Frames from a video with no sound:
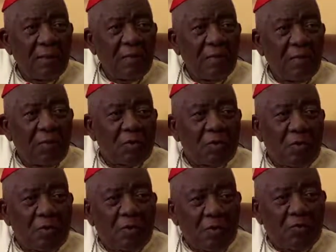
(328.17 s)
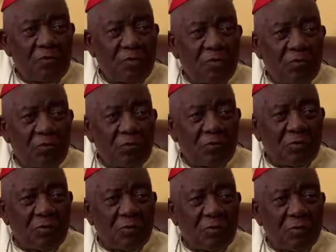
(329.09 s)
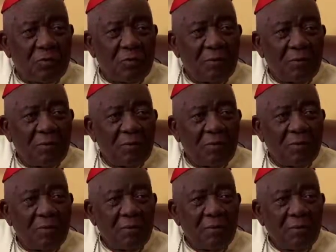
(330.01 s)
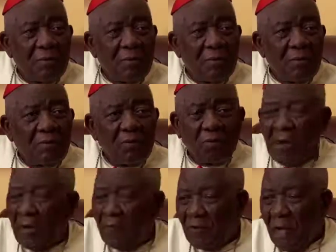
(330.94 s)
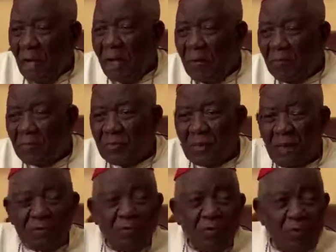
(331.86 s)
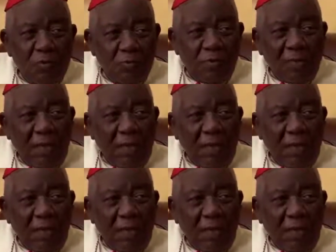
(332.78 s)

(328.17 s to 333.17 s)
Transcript: You must make distinctions. To have arms and to use the